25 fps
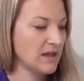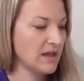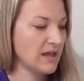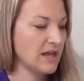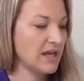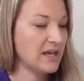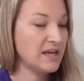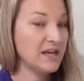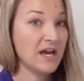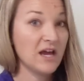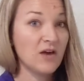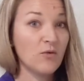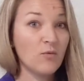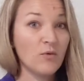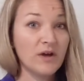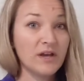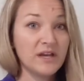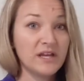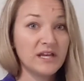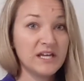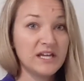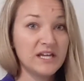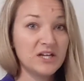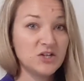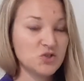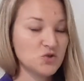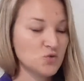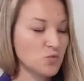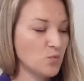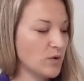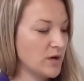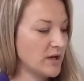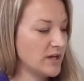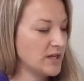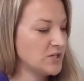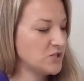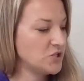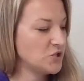and I want each
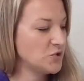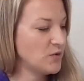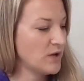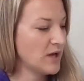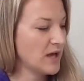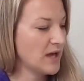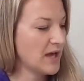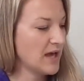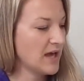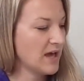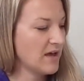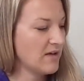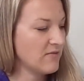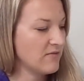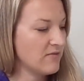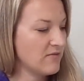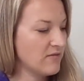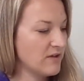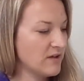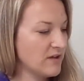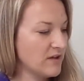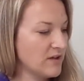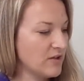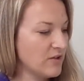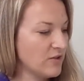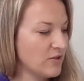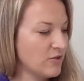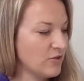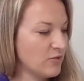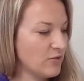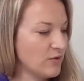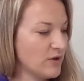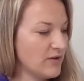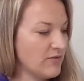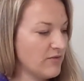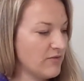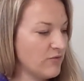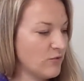one to have
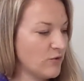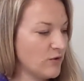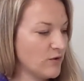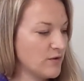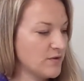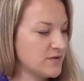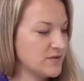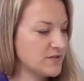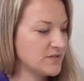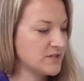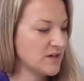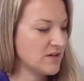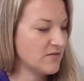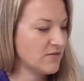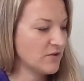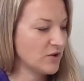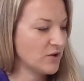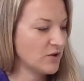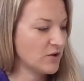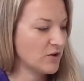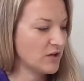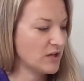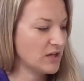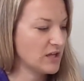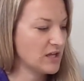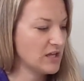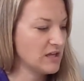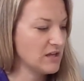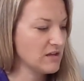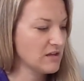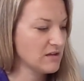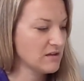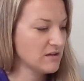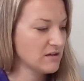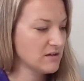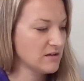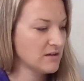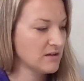3/4 of a cookie.
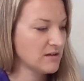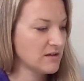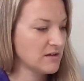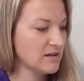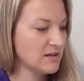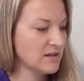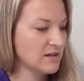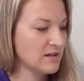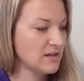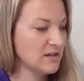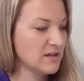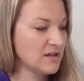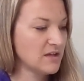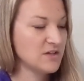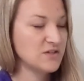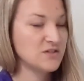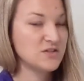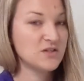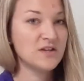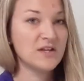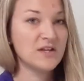So